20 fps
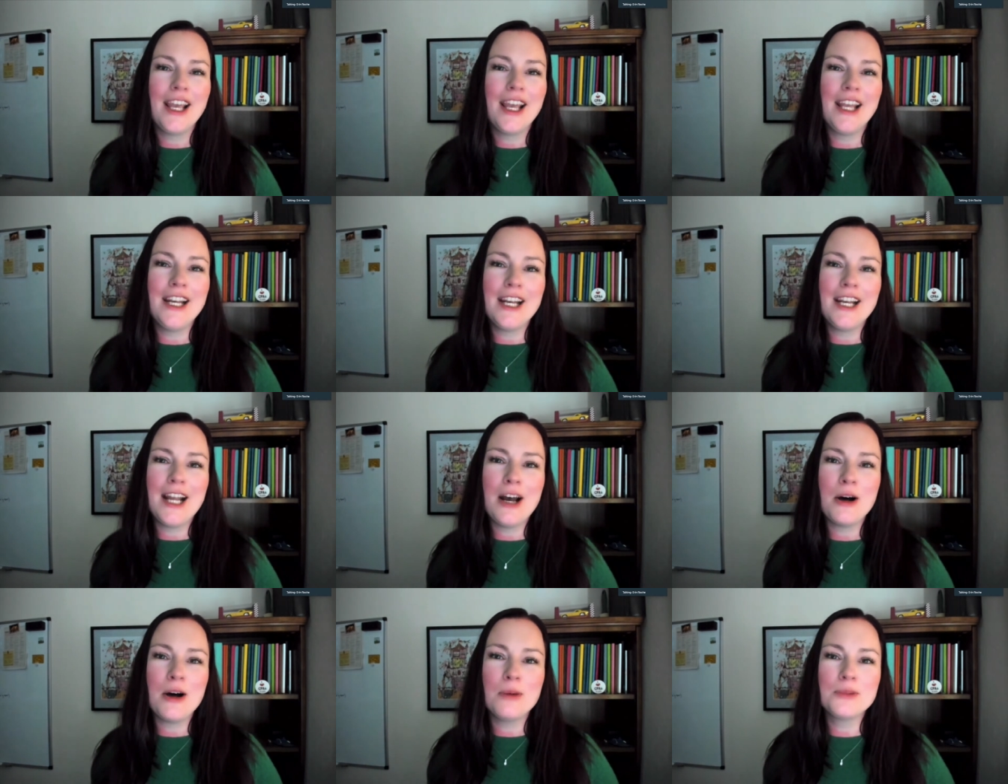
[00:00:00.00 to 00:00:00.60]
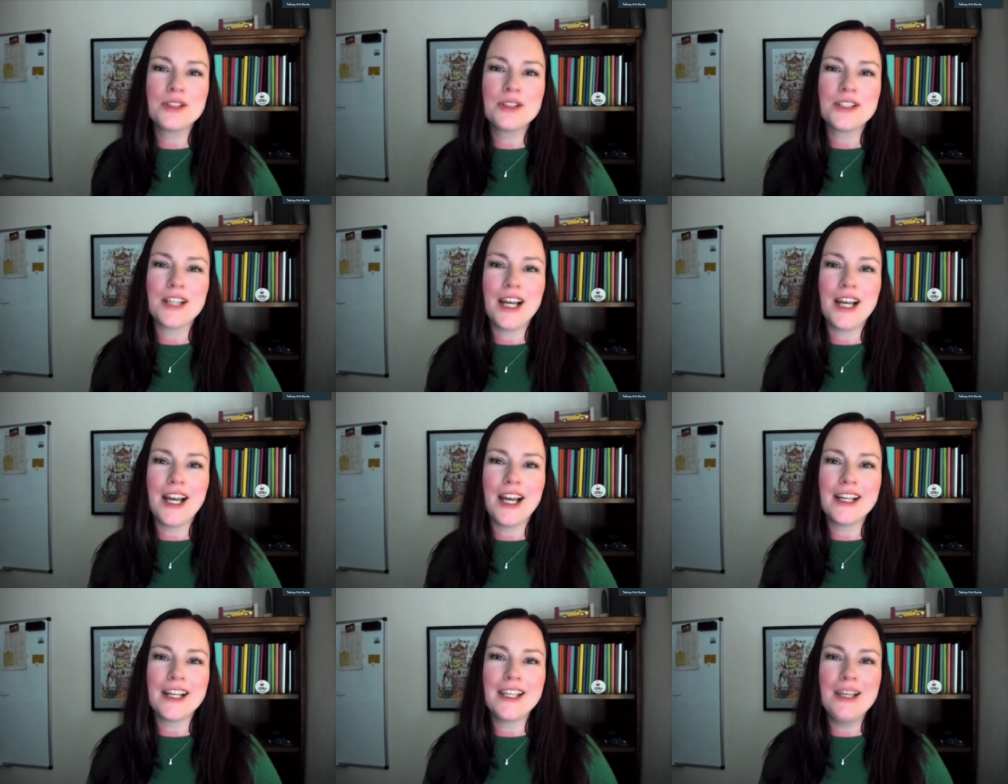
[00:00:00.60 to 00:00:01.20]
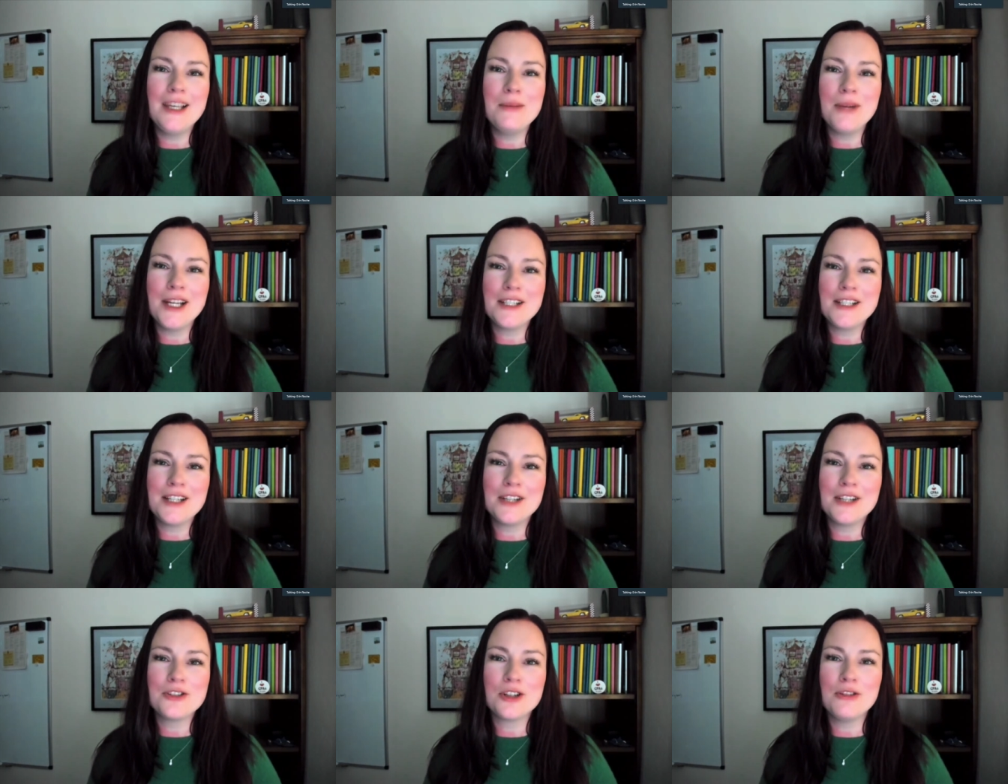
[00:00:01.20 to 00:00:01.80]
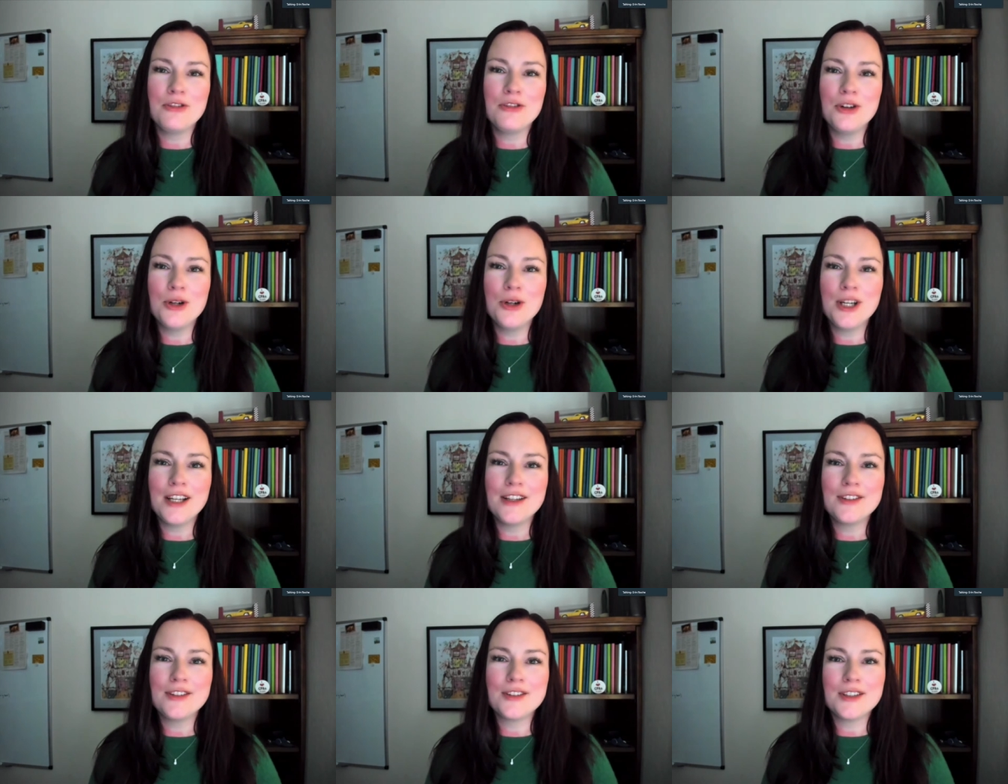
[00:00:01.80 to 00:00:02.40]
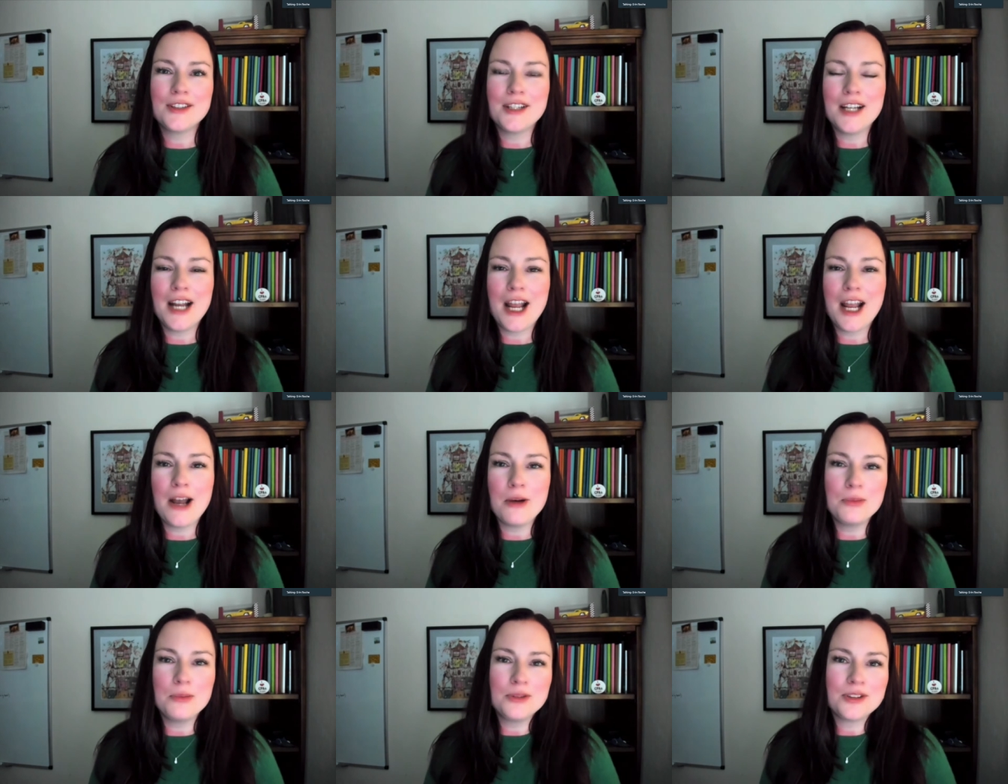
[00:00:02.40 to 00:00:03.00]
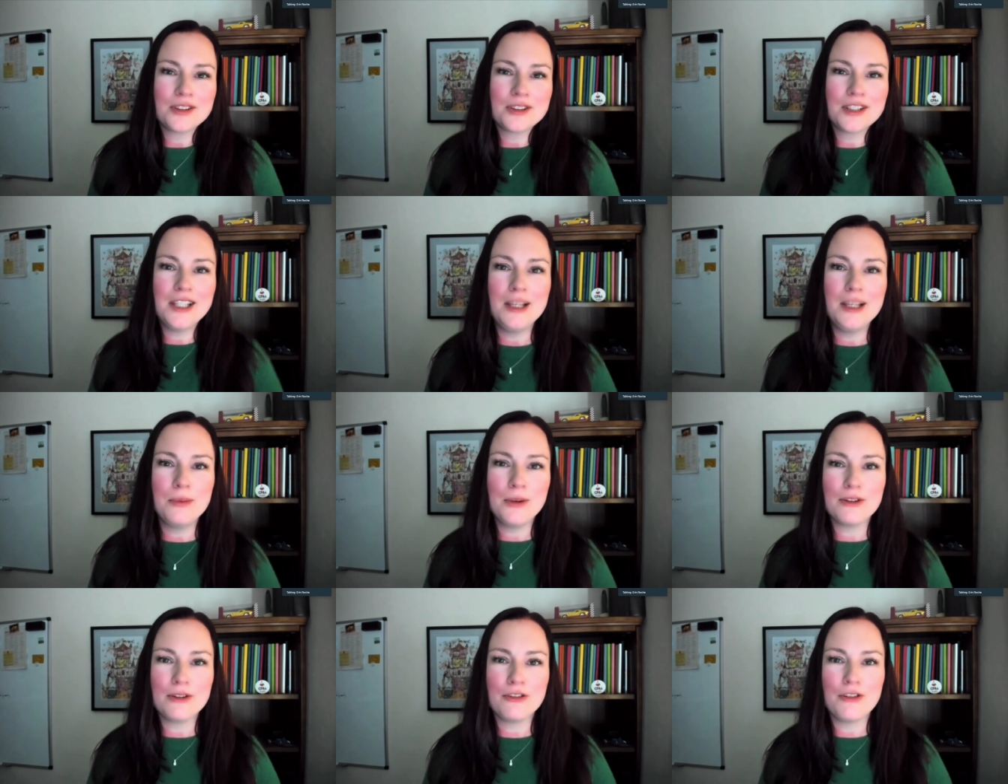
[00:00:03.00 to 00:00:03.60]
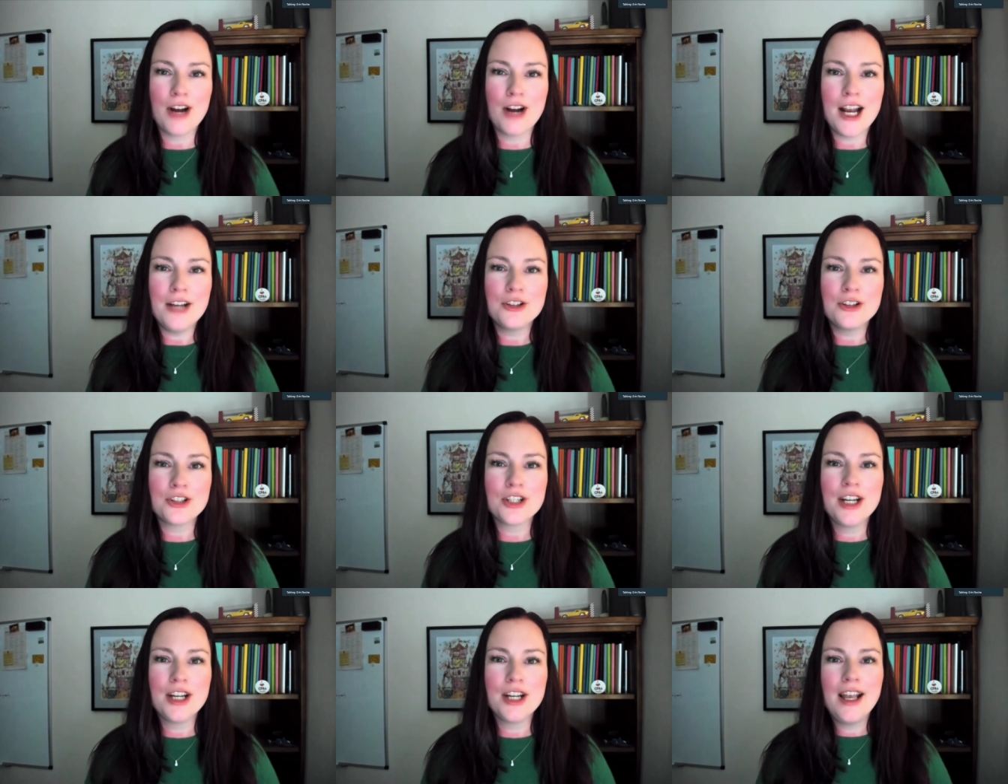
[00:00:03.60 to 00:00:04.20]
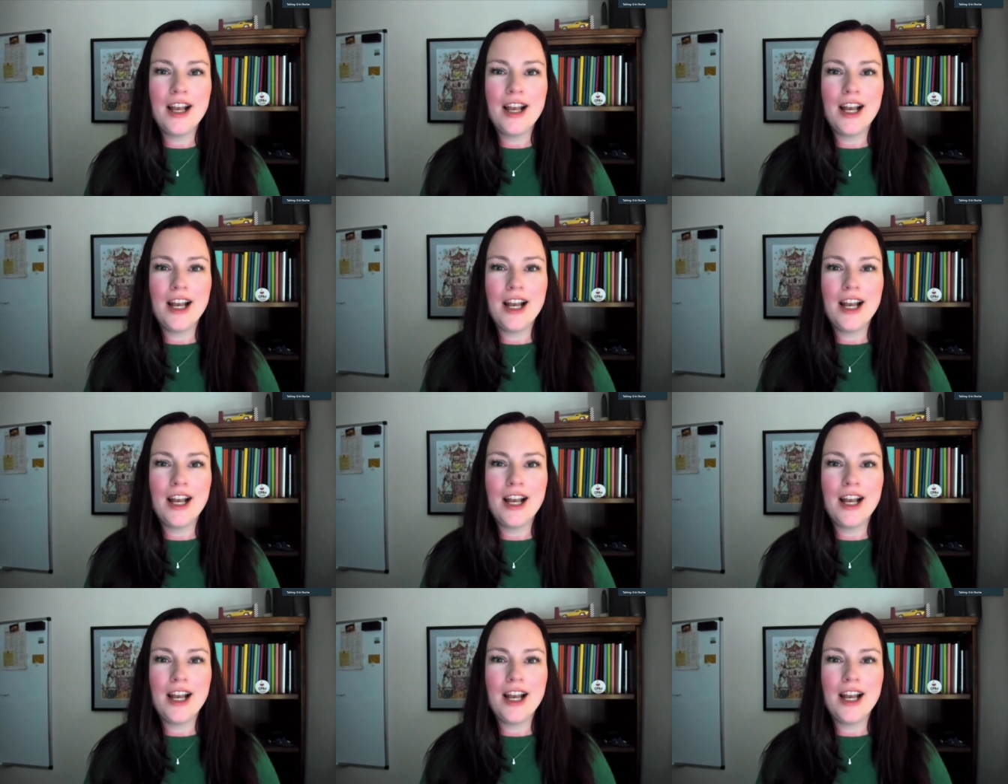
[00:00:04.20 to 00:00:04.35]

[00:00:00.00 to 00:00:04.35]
and it helped keep my attention focused, and it helped keep it fresh